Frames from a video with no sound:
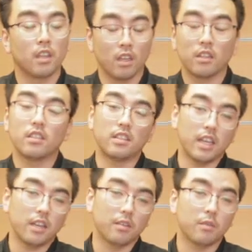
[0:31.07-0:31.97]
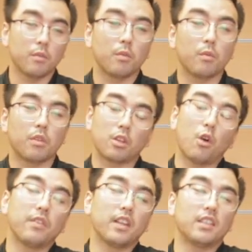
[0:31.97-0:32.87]
Today, with
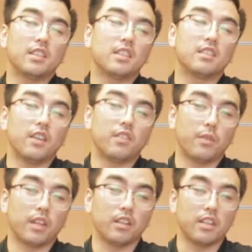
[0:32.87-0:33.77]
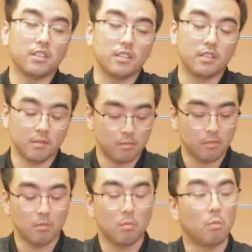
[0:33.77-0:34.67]
COVID-19 safety regulations,
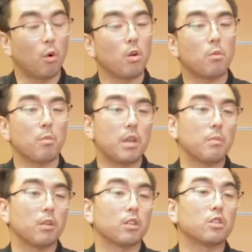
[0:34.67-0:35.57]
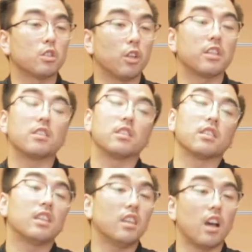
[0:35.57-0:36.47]
more and more people are turning to
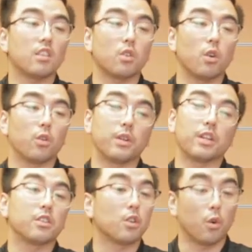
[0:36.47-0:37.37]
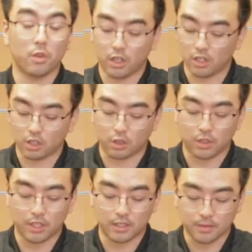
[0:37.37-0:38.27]
kiosk ordering or ordering on
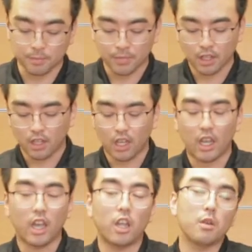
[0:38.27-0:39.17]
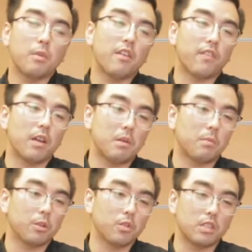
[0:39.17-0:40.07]
screens. And you may find people
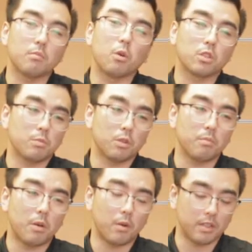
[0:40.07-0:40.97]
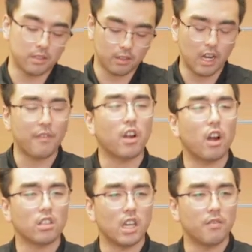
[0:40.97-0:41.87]
using multiple components or having a hard
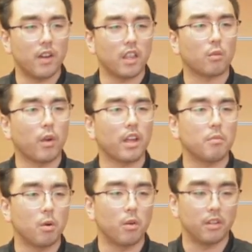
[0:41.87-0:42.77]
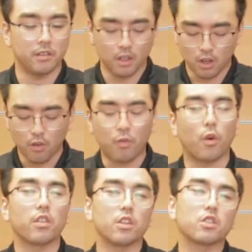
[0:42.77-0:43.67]
time finding the right component for
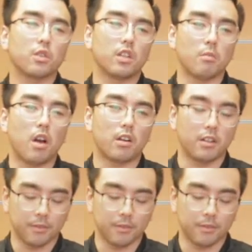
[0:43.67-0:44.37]
their screen or monitor.